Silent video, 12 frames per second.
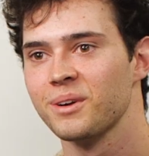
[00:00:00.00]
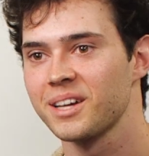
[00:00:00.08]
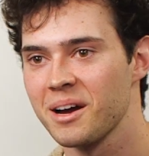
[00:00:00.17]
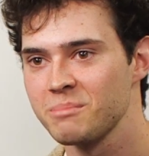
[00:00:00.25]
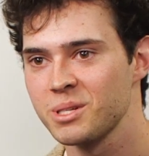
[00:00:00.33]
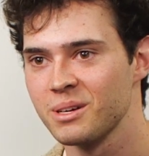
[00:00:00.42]
When it
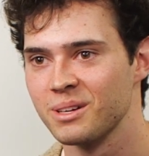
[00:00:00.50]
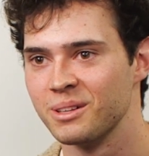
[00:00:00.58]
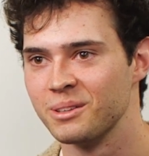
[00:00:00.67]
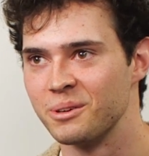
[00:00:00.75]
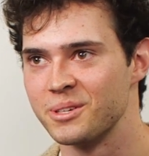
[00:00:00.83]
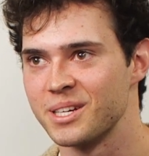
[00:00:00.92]
comes to
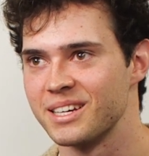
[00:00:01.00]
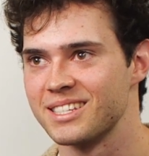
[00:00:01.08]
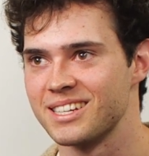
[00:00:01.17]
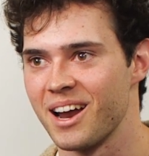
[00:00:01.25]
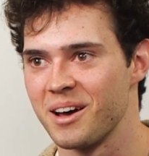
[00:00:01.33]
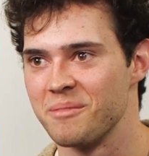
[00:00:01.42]
launching a
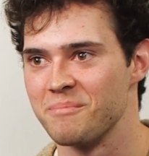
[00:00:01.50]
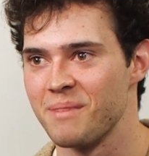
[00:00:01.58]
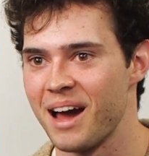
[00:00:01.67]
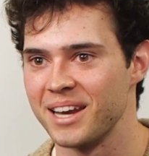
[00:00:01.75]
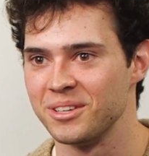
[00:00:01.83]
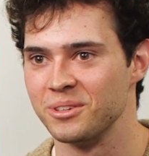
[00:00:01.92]
startup
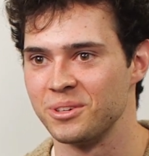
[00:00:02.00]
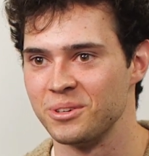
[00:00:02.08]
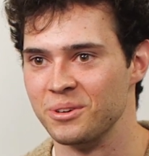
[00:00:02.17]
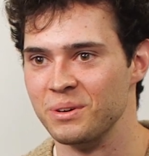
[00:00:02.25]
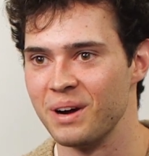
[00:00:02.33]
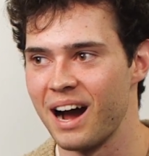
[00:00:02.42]
at
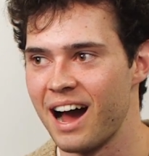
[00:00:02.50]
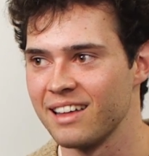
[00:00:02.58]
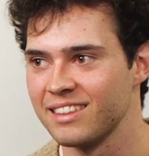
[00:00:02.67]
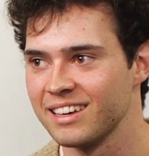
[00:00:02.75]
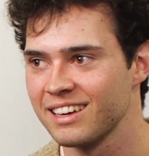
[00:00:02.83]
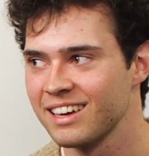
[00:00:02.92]
UQ, I
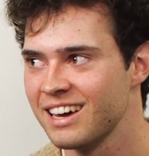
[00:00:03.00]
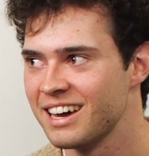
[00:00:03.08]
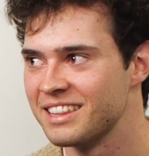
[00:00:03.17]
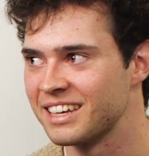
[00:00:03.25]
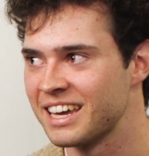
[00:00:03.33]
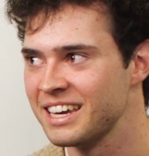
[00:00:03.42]
think
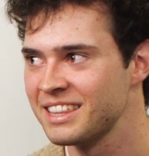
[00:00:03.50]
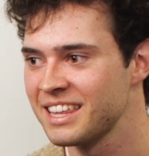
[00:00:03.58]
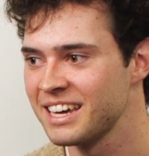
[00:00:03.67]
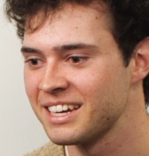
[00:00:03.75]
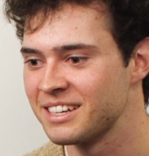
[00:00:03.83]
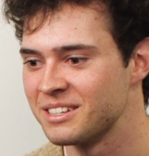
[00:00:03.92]
the key
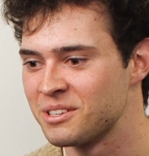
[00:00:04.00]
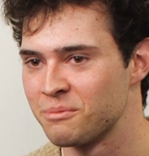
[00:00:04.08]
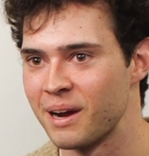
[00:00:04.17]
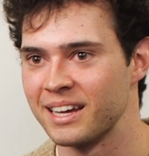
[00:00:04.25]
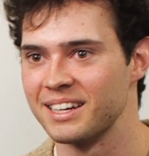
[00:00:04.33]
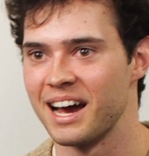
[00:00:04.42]
thing to
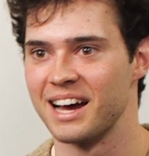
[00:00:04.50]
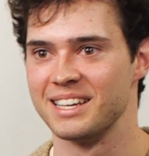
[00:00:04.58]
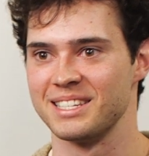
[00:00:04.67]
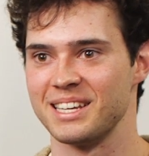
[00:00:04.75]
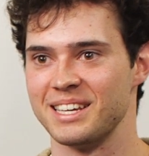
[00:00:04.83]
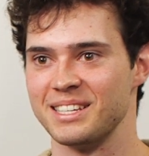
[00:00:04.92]

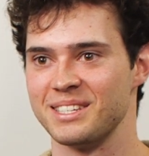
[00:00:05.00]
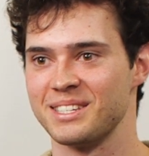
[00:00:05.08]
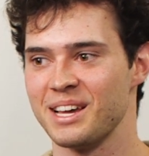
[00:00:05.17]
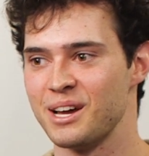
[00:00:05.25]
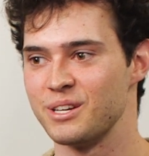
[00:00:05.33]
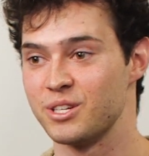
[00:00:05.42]
recognize is
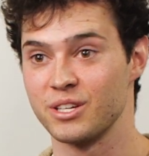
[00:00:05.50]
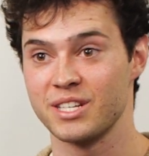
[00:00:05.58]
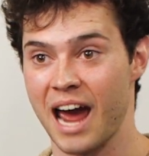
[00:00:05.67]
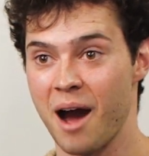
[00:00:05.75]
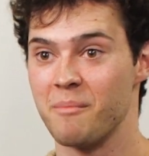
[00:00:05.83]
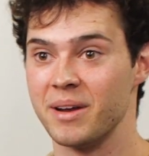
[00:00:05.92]
just
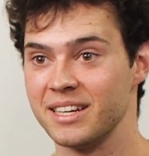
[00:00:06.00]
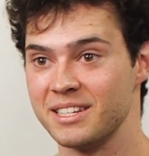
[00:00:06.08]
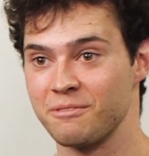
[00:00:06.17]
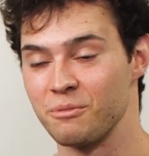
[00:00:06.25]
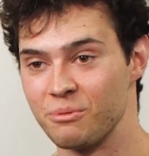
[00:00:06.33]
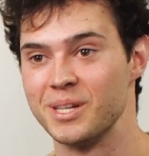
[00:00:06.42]
how many
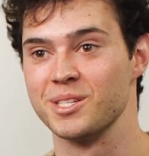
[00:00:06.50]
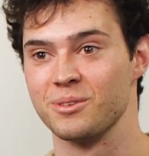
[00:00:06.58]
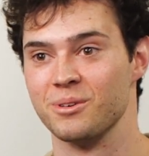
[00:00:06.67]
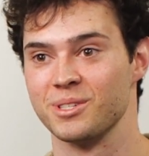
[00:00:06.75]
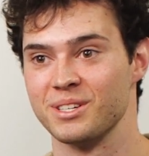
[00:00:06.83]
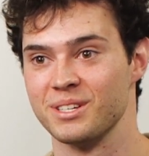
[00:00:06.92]
different
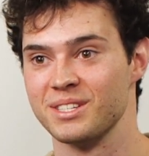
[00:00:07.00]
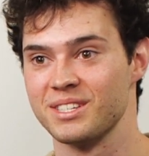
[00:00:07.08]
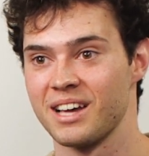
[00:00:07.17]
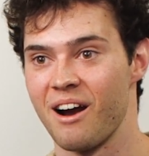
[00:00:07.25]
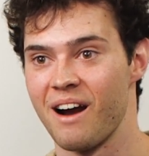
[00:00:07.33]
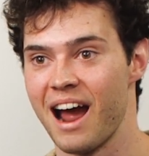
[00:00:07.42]

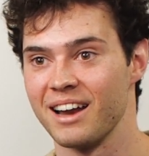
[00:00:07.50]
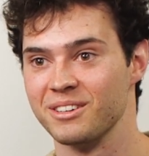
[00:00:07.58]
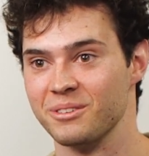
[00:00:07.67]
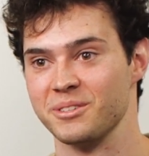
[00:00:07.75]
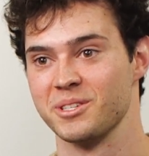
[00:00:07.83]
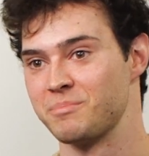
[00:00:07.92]
resources are at
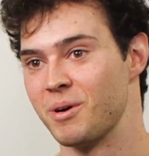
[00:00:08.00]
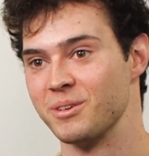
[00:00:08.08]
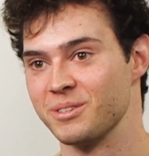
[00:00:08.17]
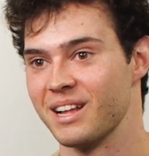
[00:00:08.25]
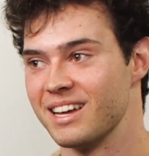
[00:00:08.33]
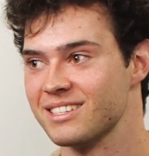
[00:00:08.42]
your
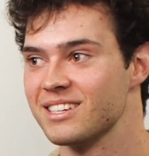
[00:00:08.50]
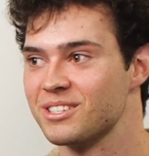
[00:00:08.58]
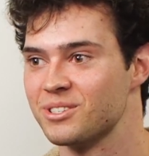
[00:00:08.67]
disposal as a